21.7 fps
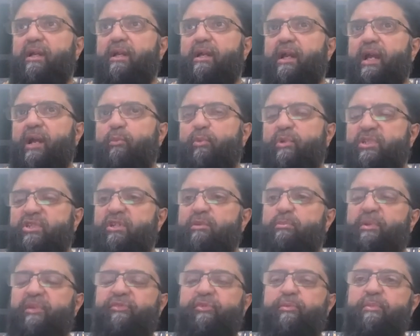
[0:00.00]
And we
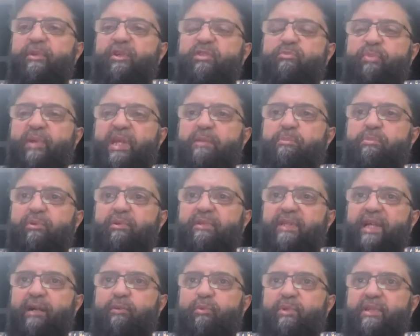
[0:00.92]
shouldn't be from those people
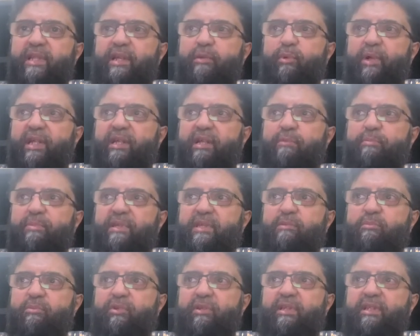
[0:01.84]
that when they wake up in
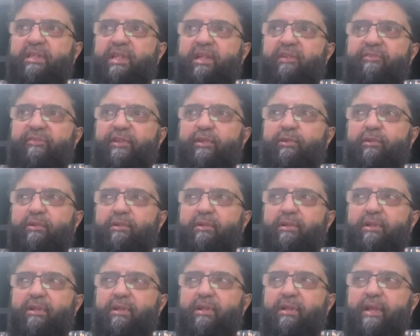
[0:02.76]
the morning, they feel,
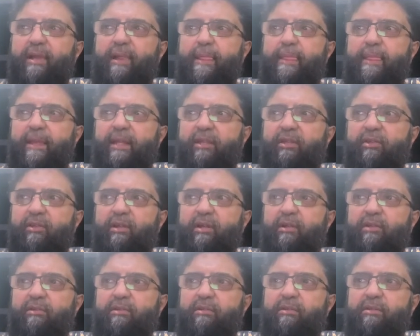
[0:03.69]
you
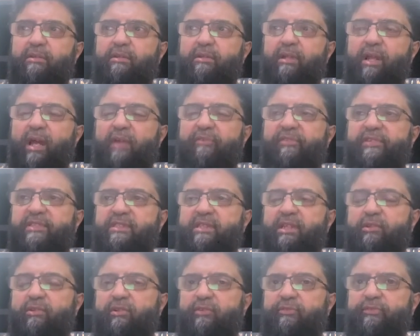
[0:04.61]
know, life is
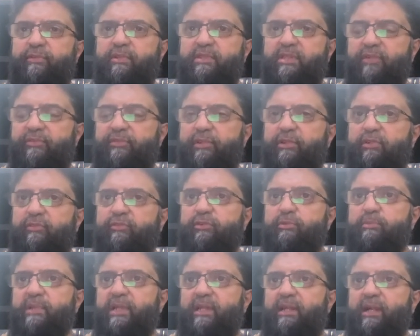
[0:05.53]
difficult
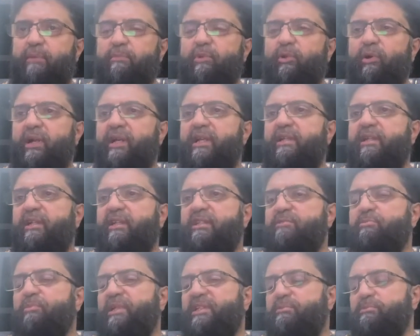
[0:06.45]
for me. I'm not earning
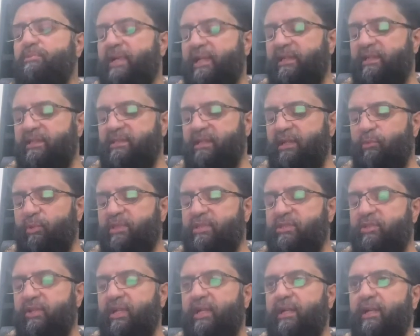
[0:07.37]
as much money as I
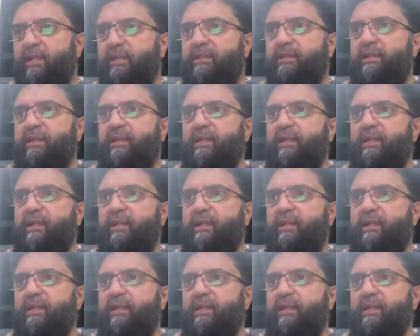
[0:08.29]
want to earn,